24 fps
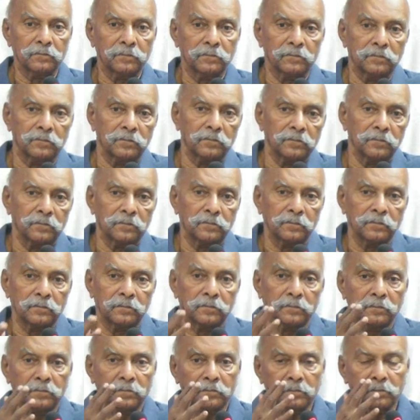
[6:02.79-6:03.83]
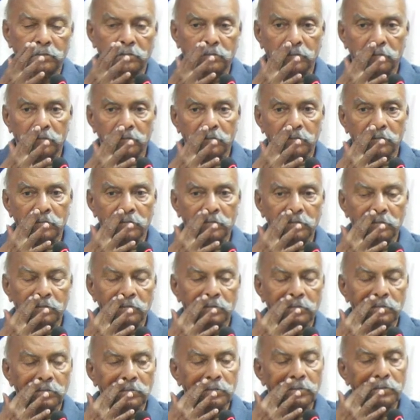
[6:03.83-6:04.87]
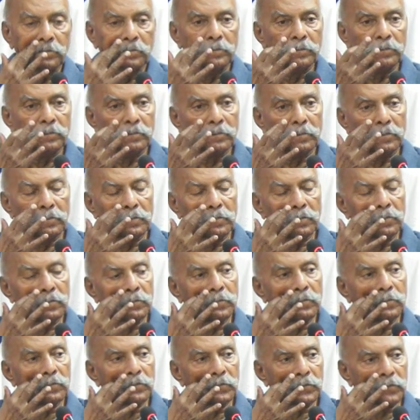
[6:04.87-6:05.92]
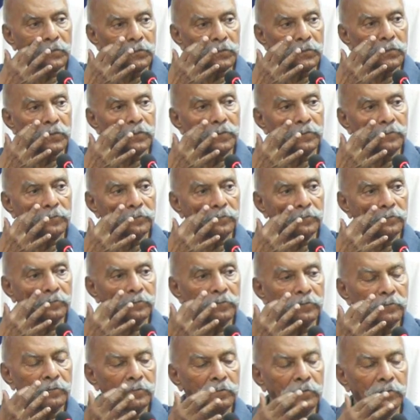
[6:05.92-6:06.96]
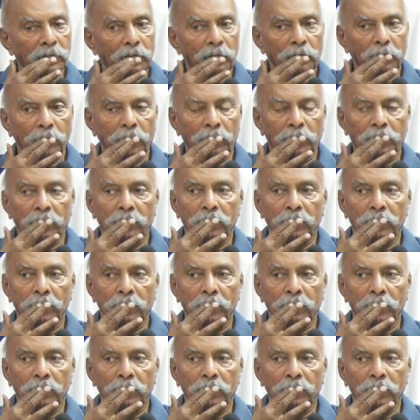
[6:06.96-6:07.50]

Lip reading: No words are spoken by the person on screen.